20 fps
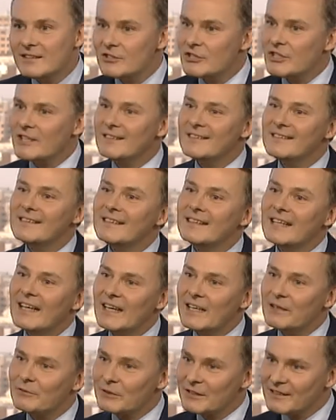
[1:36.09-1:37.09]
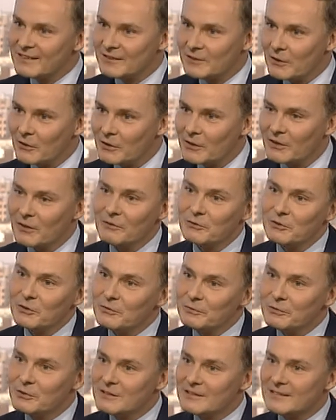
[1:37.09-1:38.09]
chasing every stock of the
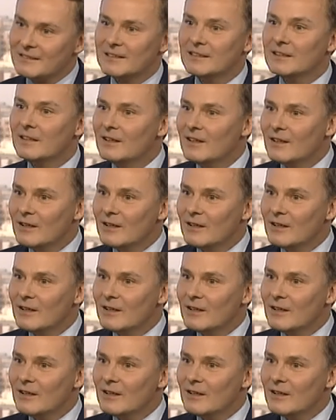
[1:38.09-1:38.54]
FTSE